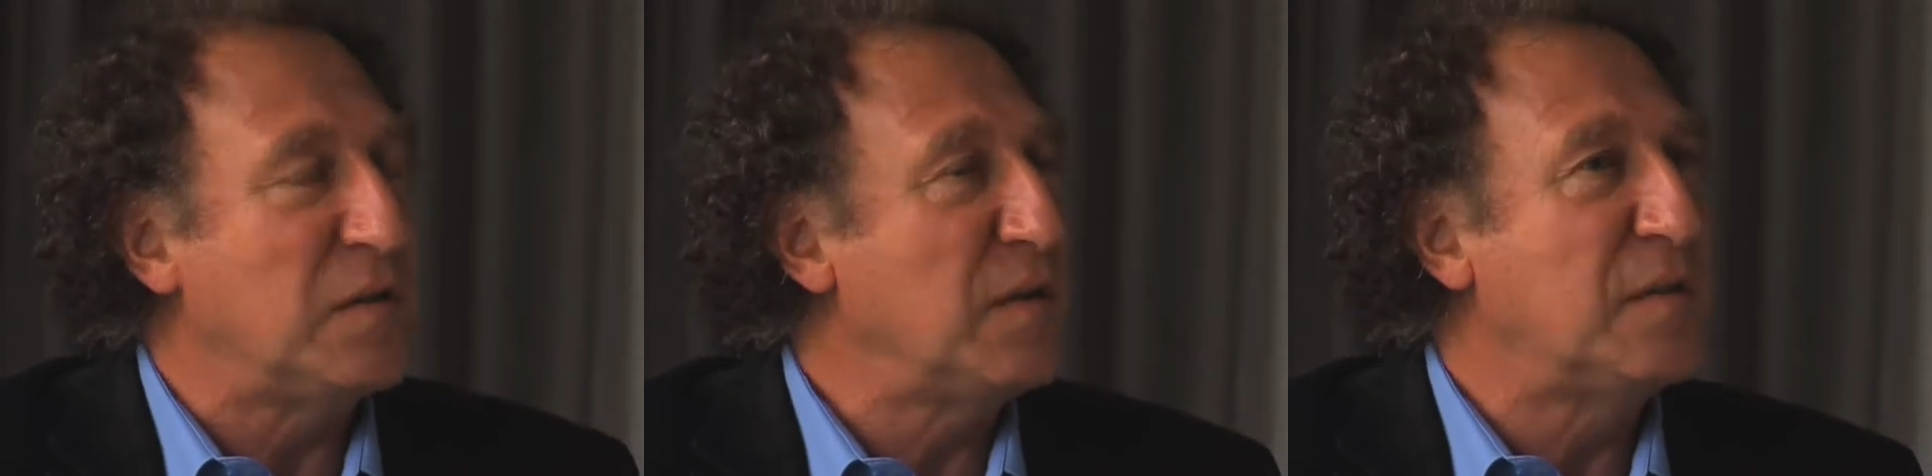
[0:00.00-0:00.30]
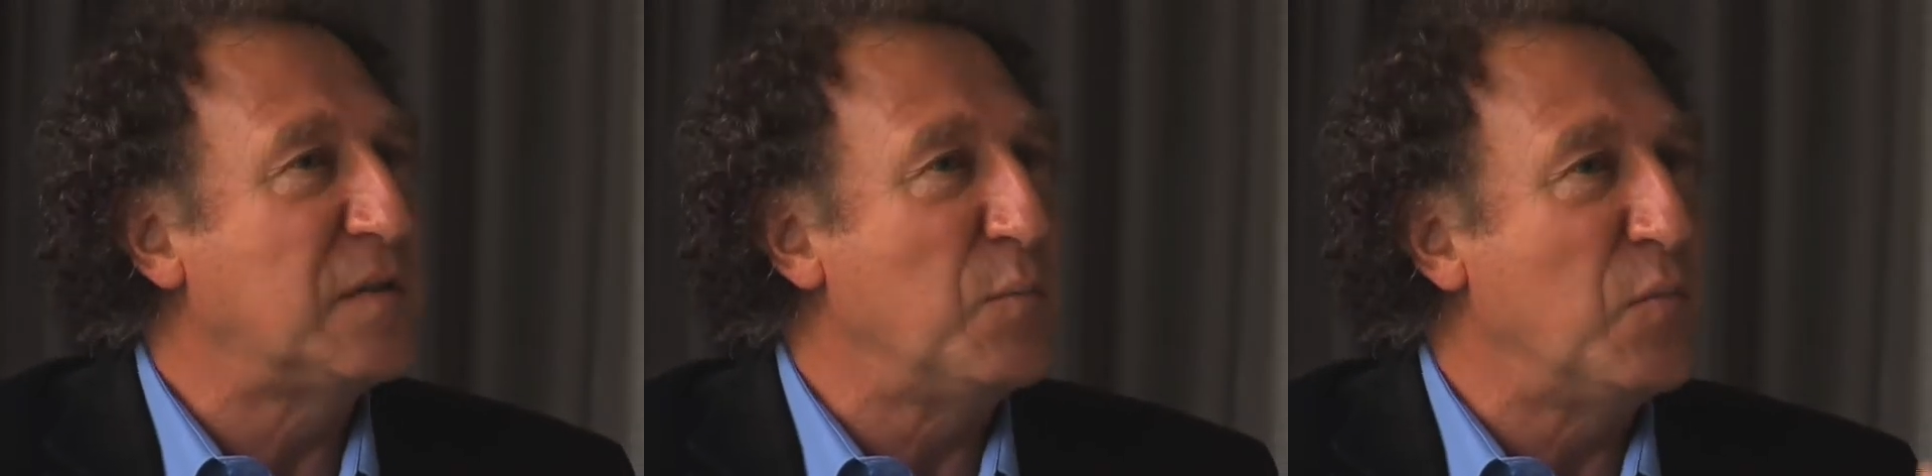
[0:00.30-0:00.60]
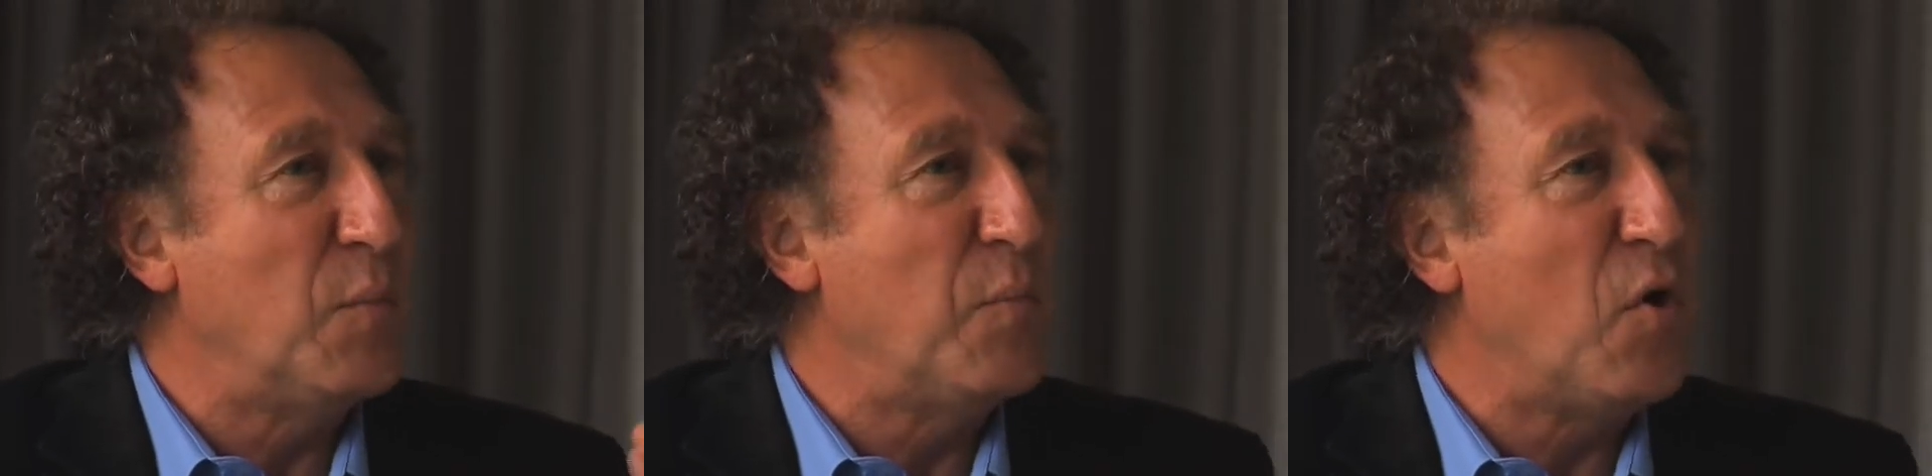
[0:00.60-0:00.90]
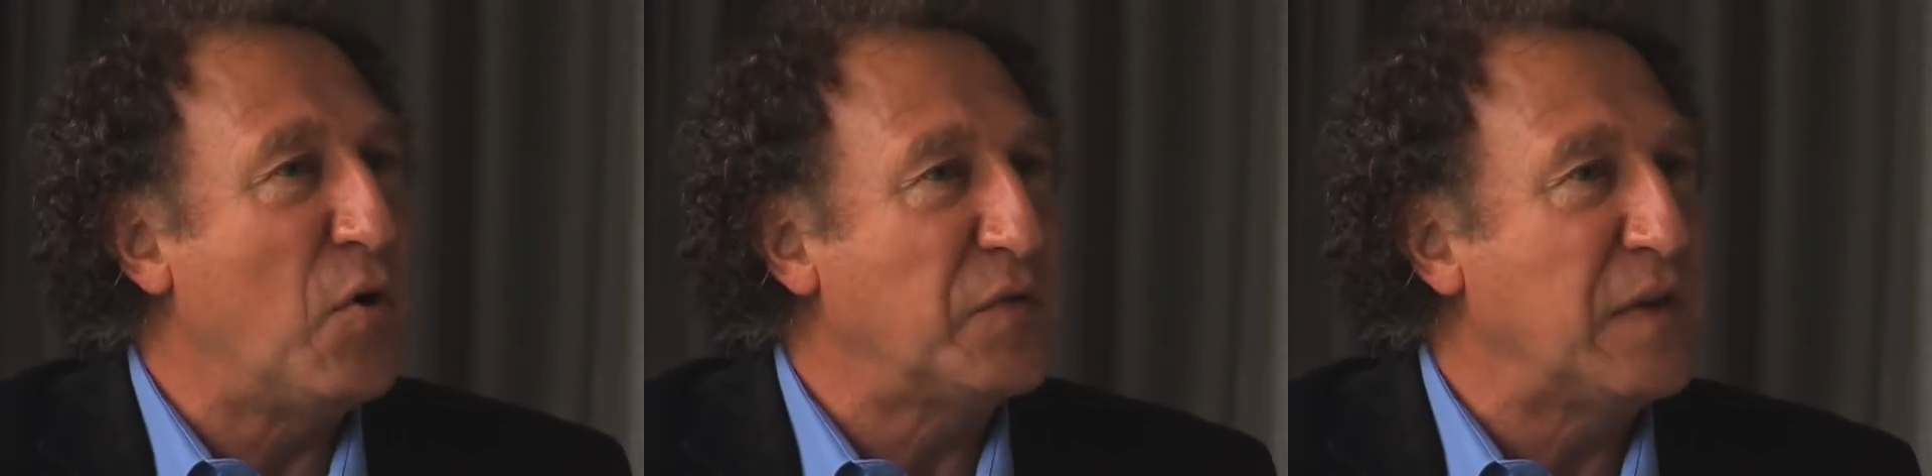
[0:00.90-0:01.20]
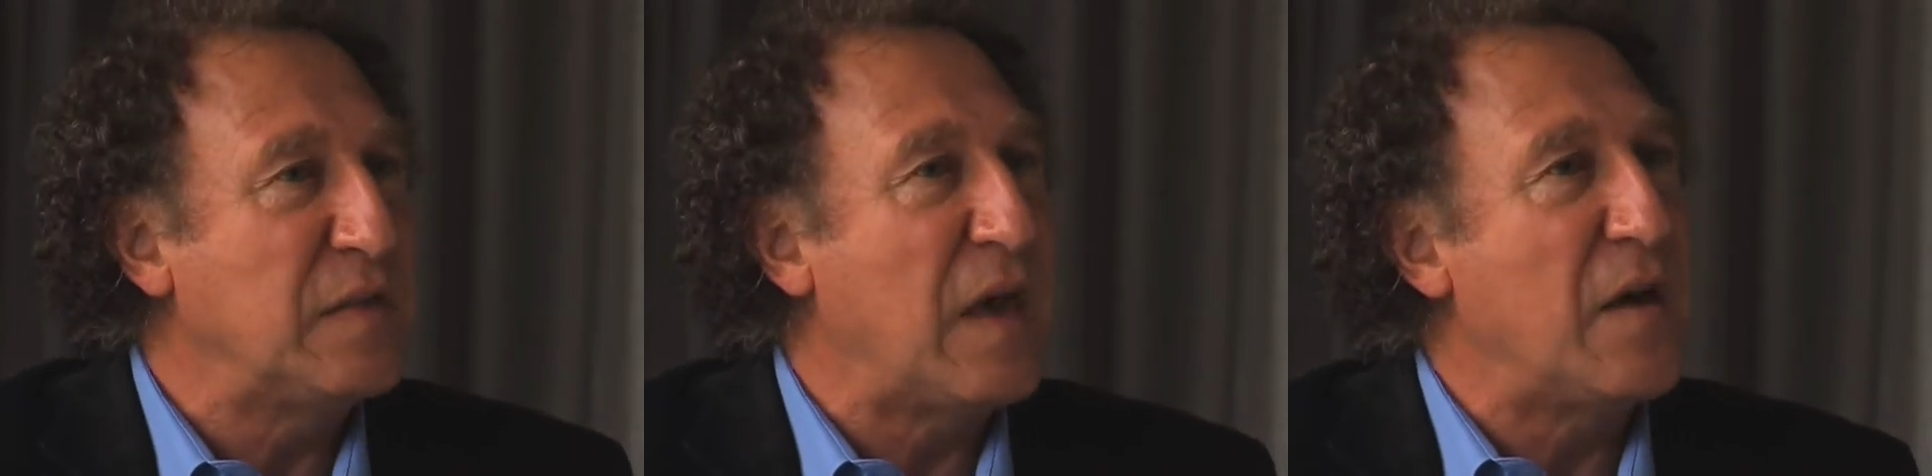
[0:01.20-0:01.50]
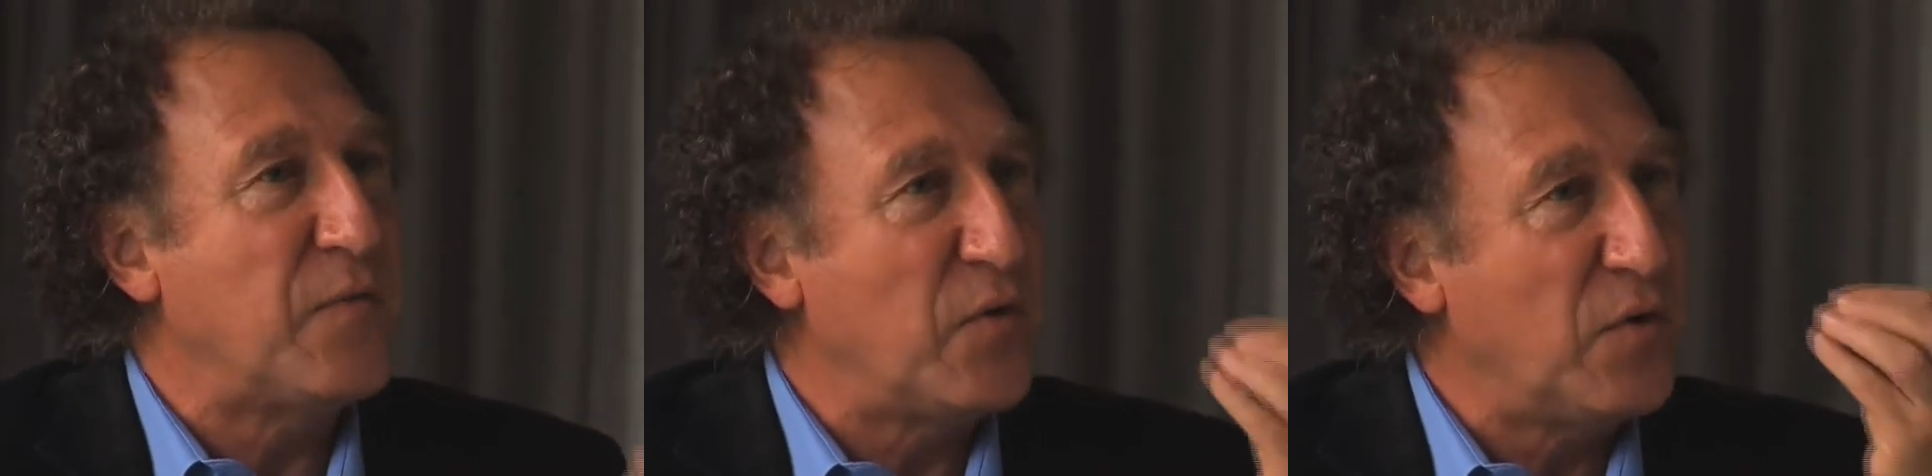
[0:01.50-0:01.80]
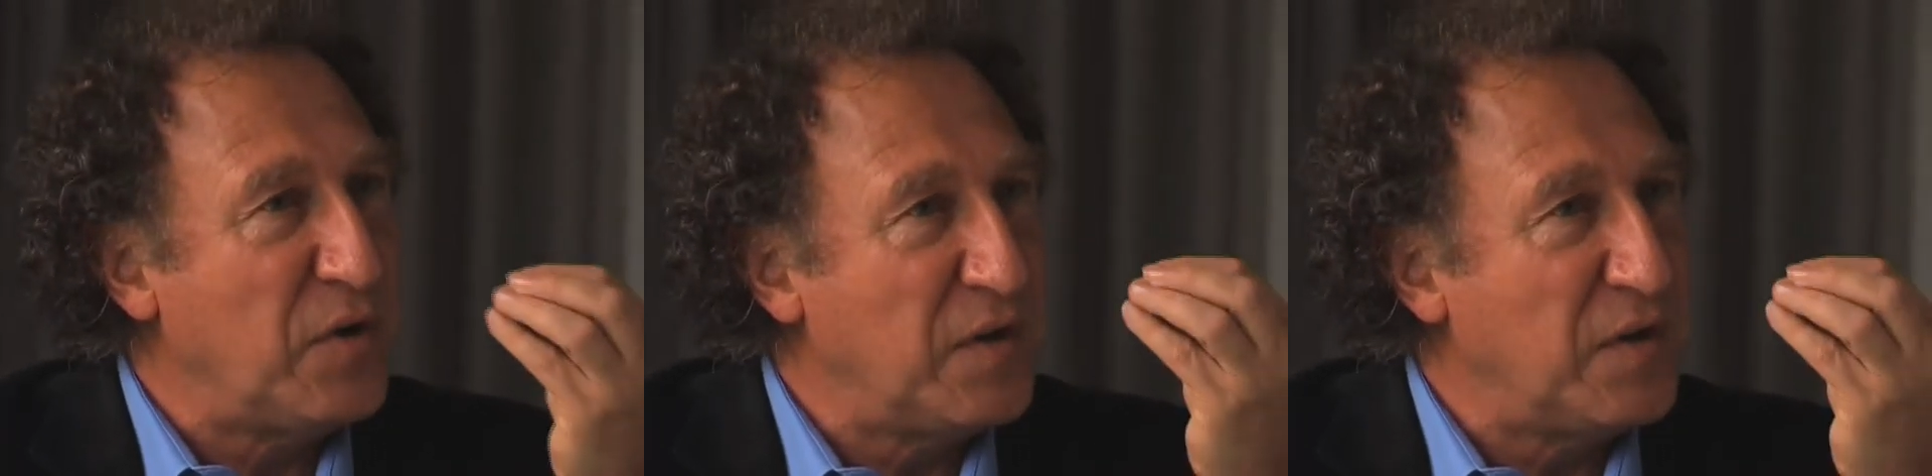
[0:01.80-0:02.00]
It's more than ever,